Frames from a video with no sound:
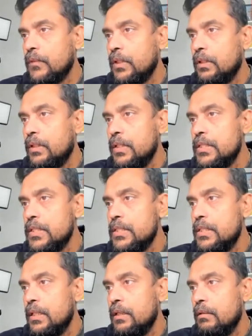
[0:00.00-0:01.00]
this is
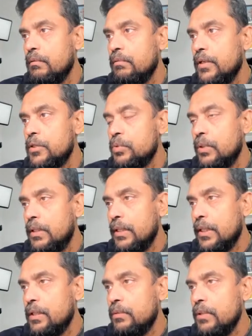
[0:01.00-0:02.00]
the virtual
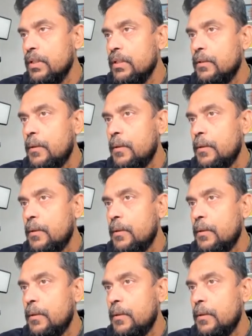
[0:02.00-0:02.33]
network,